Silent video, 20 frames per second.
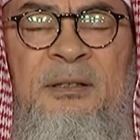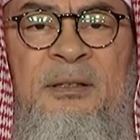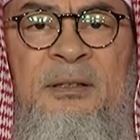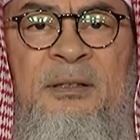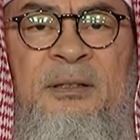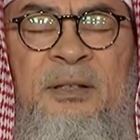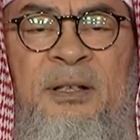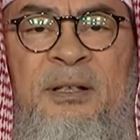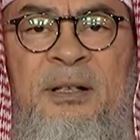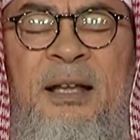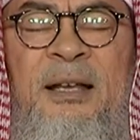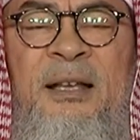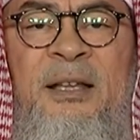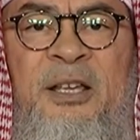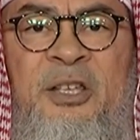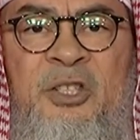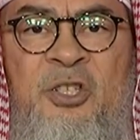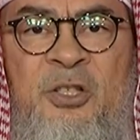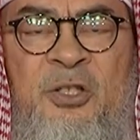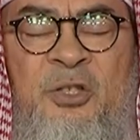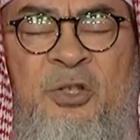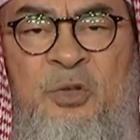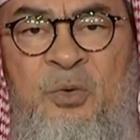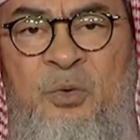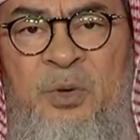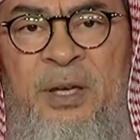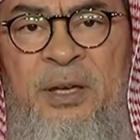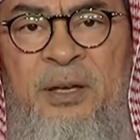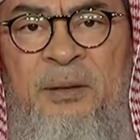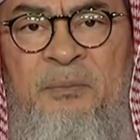their allegiance to
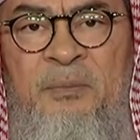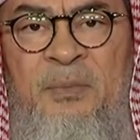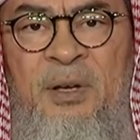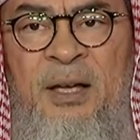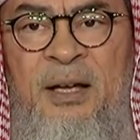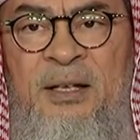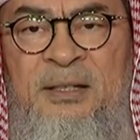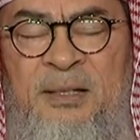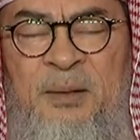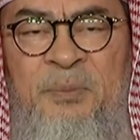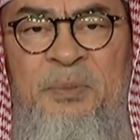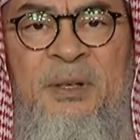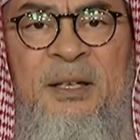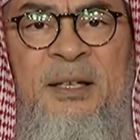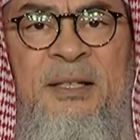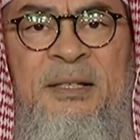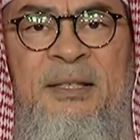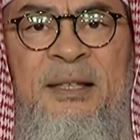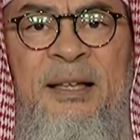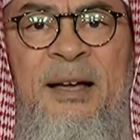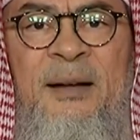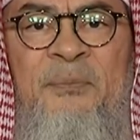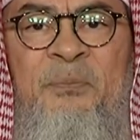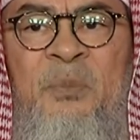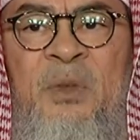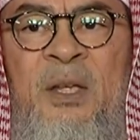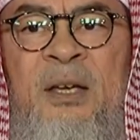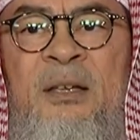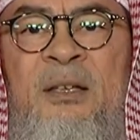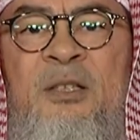him, accepting Islam.
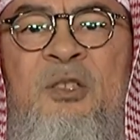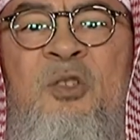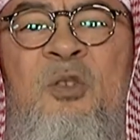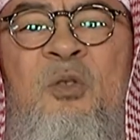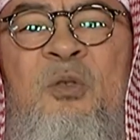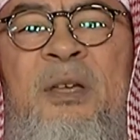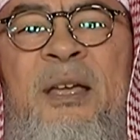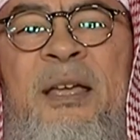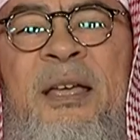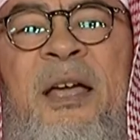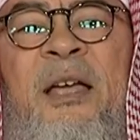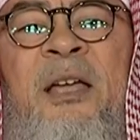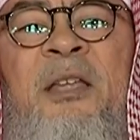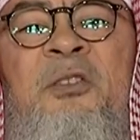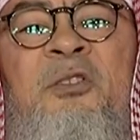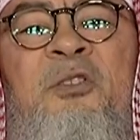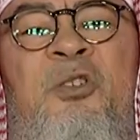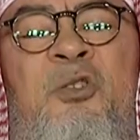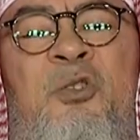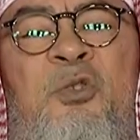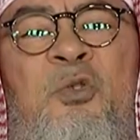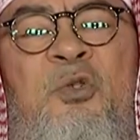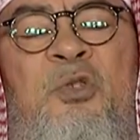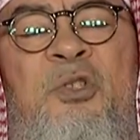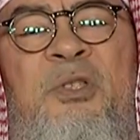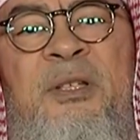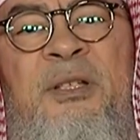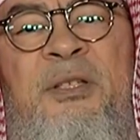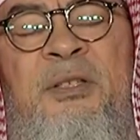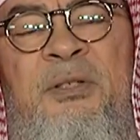So they
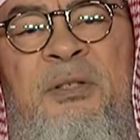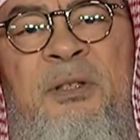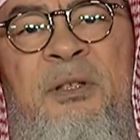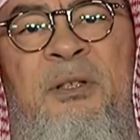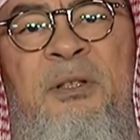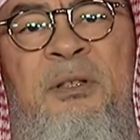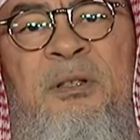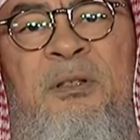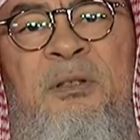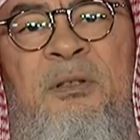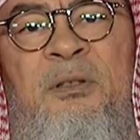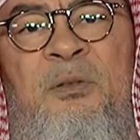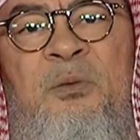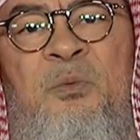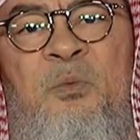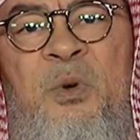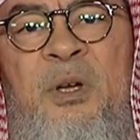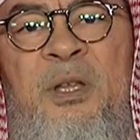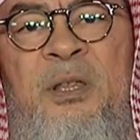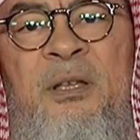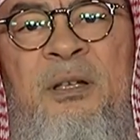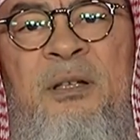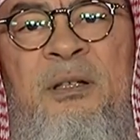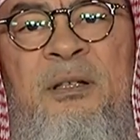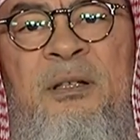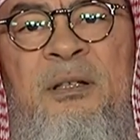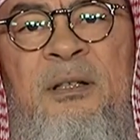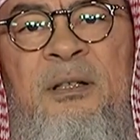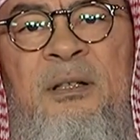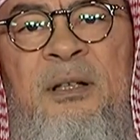introduced this with
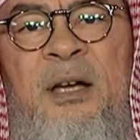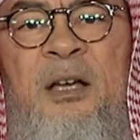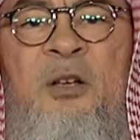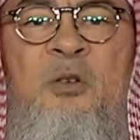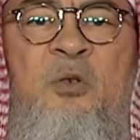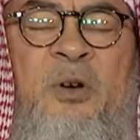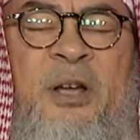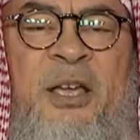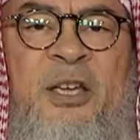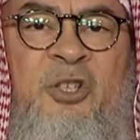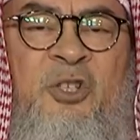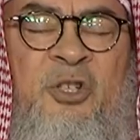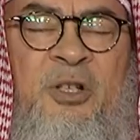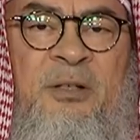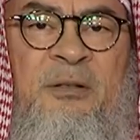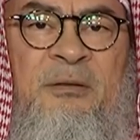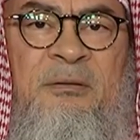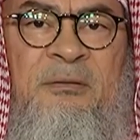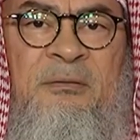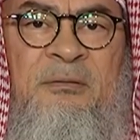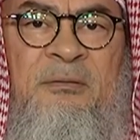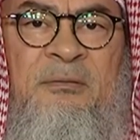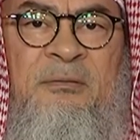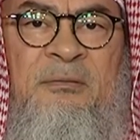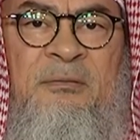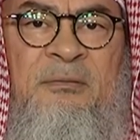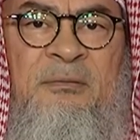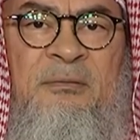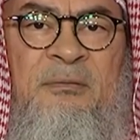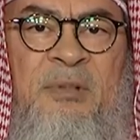an oration,
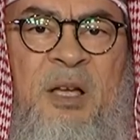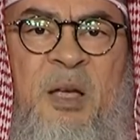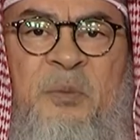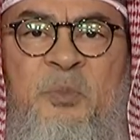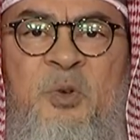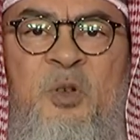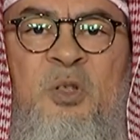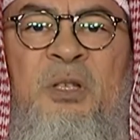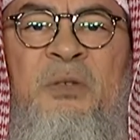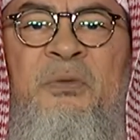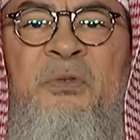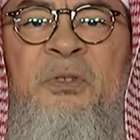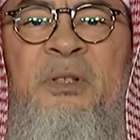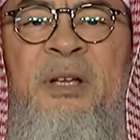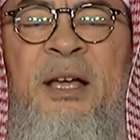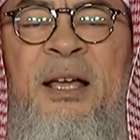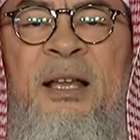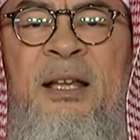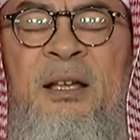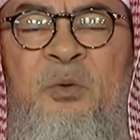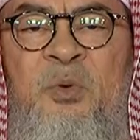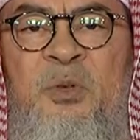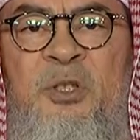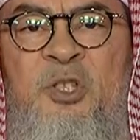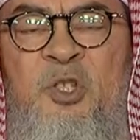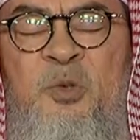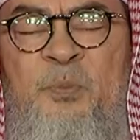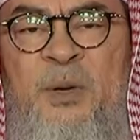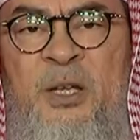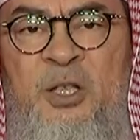a beautiful, eloquent
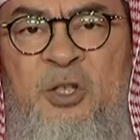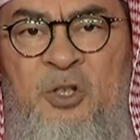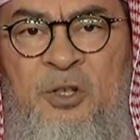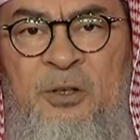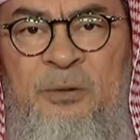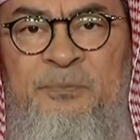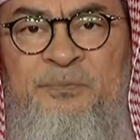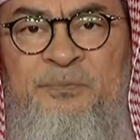speech.